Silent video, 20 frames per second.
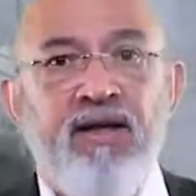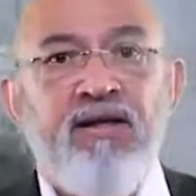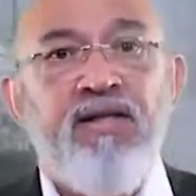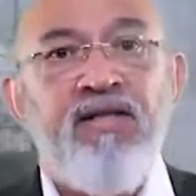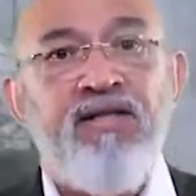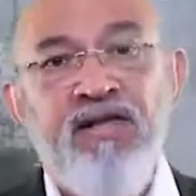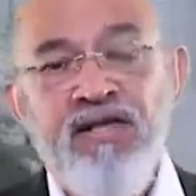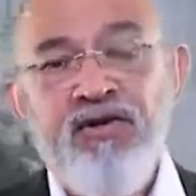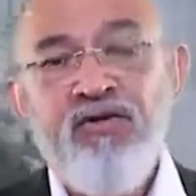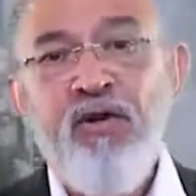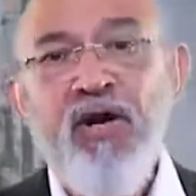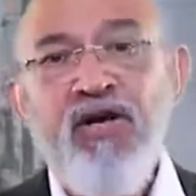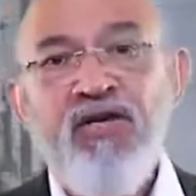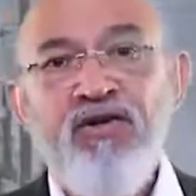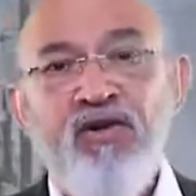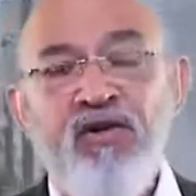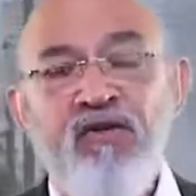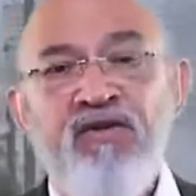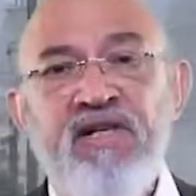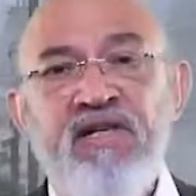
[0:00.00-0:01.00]
The
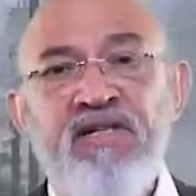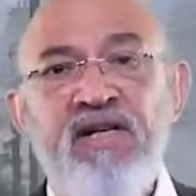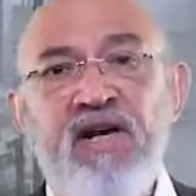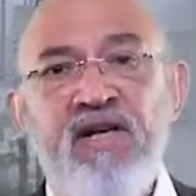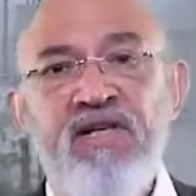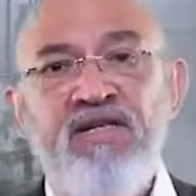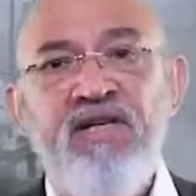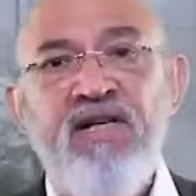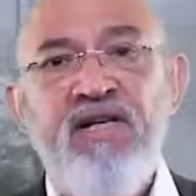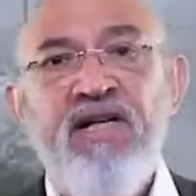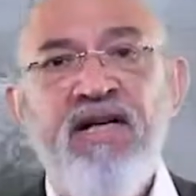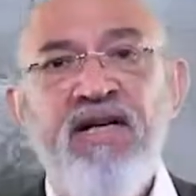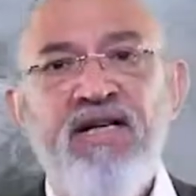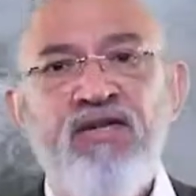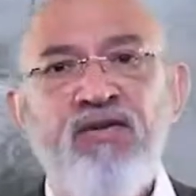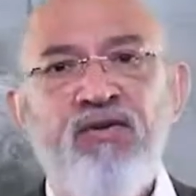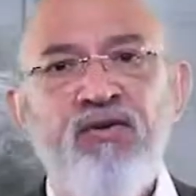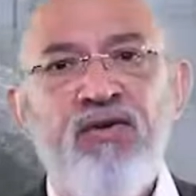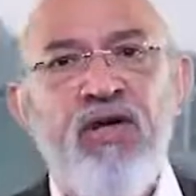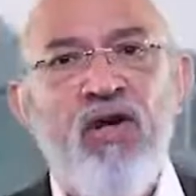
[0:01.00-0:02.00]
situation of disaster
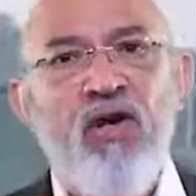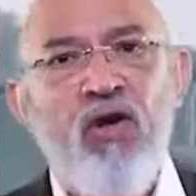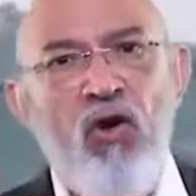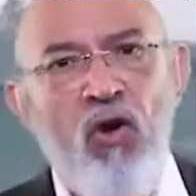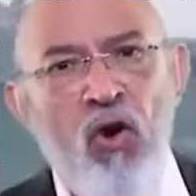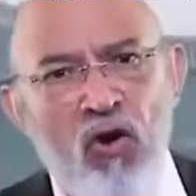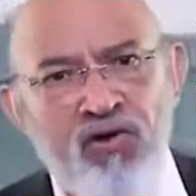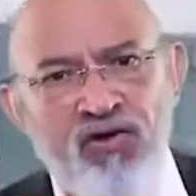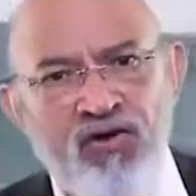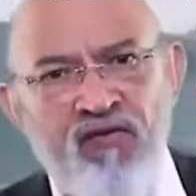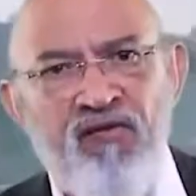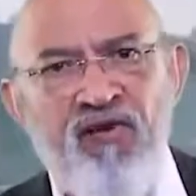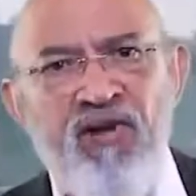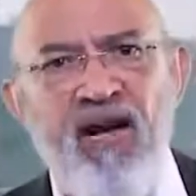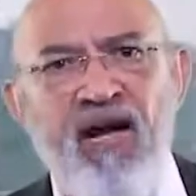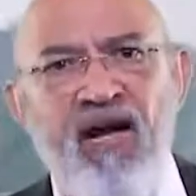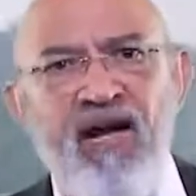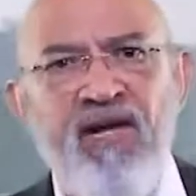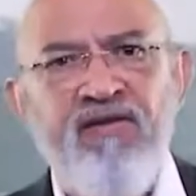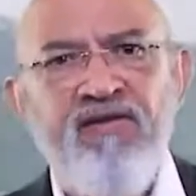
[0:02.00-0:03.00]
leads to the loss of
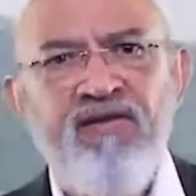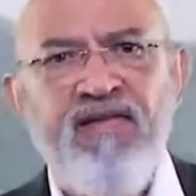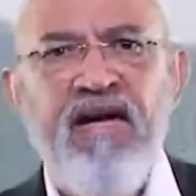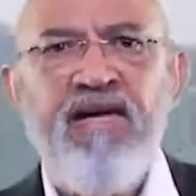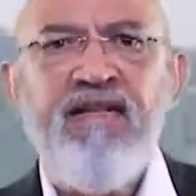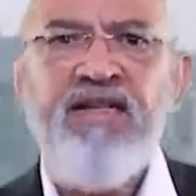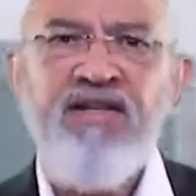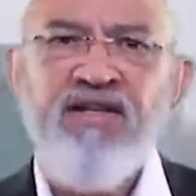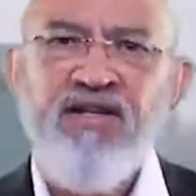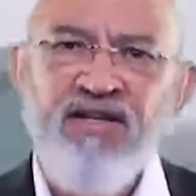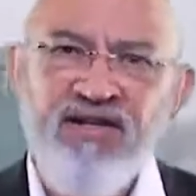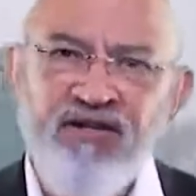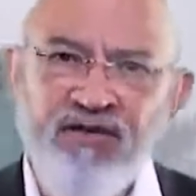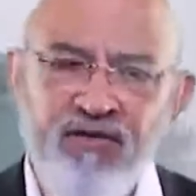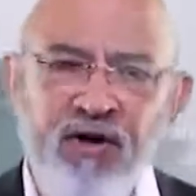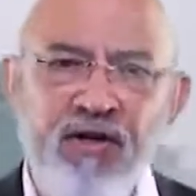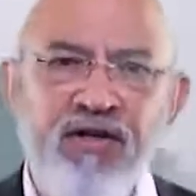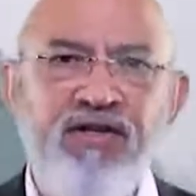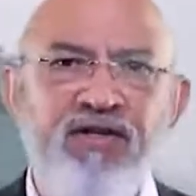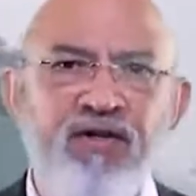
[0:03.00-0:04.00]
lives and the
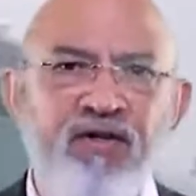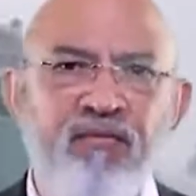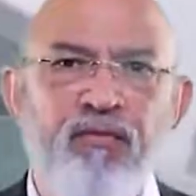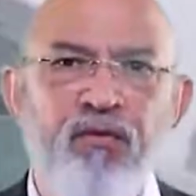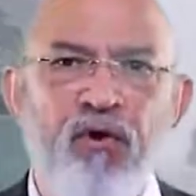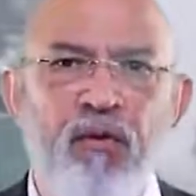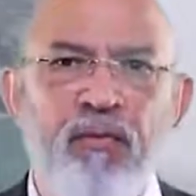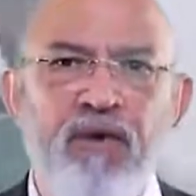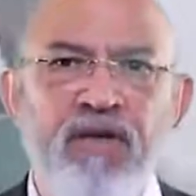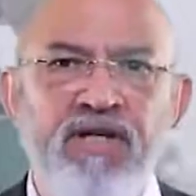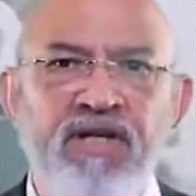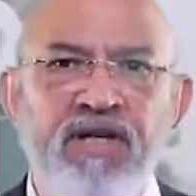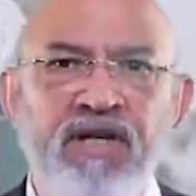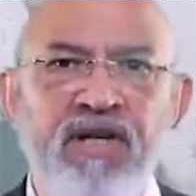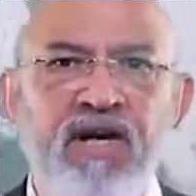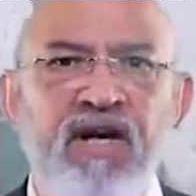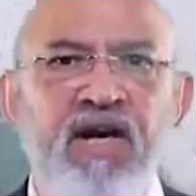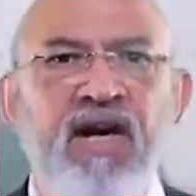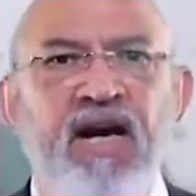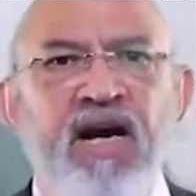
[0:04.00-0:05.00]
destruction of property,